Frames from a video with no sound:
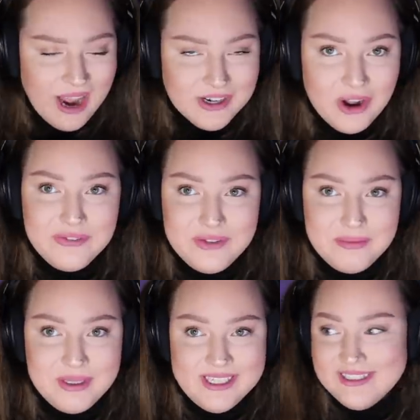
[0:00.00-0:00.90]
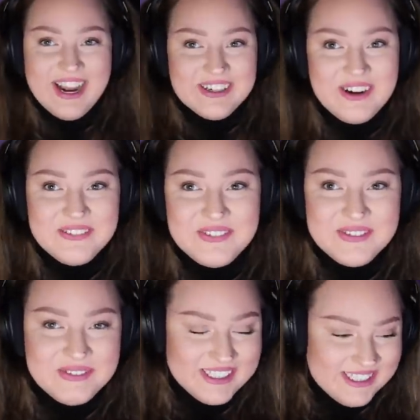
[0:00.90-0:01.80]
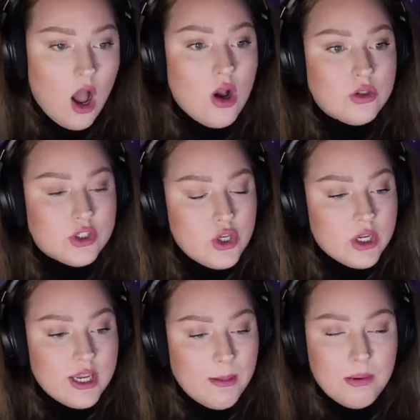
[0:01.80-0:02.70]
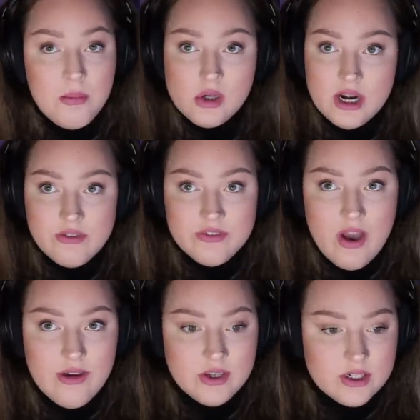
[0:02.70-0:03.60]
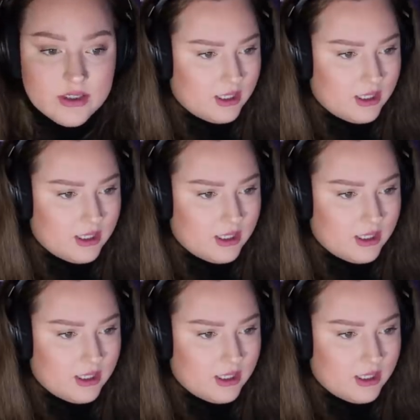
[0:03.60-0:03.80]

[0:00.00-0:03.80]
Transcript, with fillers: I got VP. I got VP. Oh, so you can get promoted every five years.